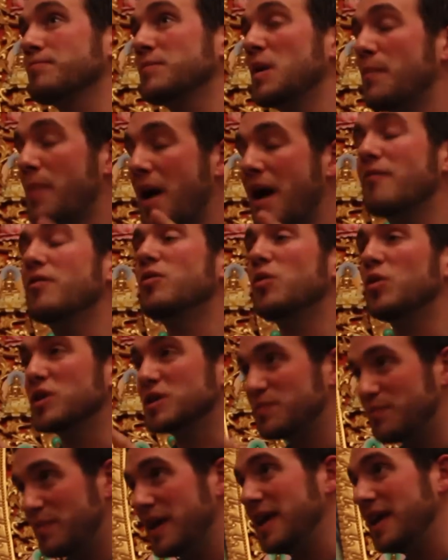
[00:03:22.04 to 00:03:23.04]
The
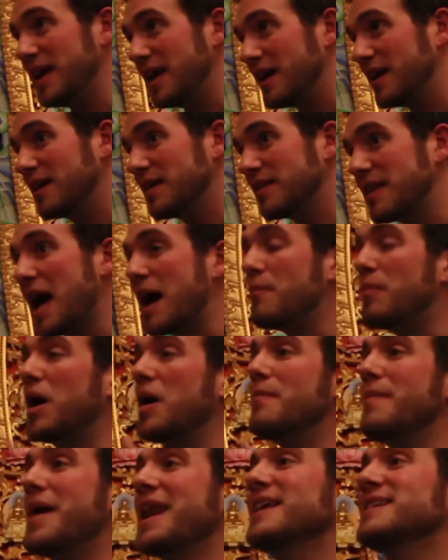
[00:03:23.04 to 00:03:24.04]
paradox being that
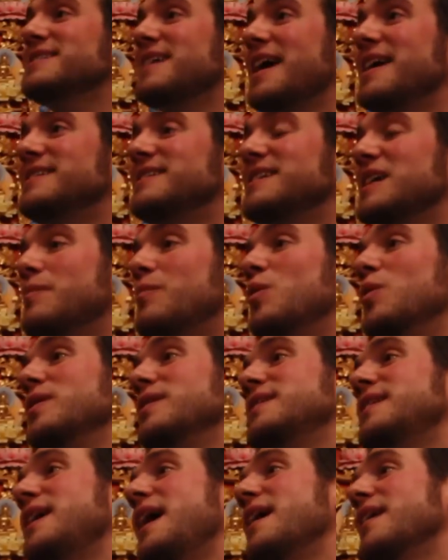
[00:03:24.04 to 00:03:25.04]
by meditating
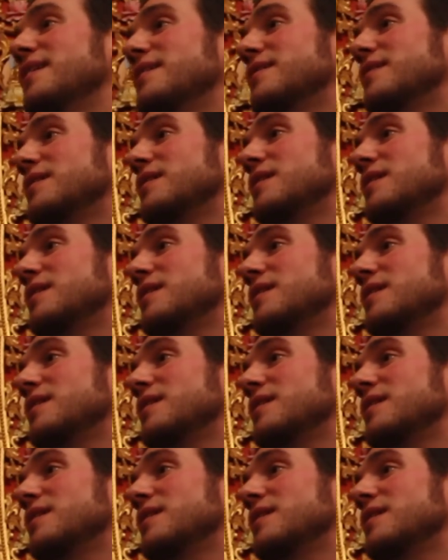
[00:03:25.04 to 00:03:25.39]
upon death,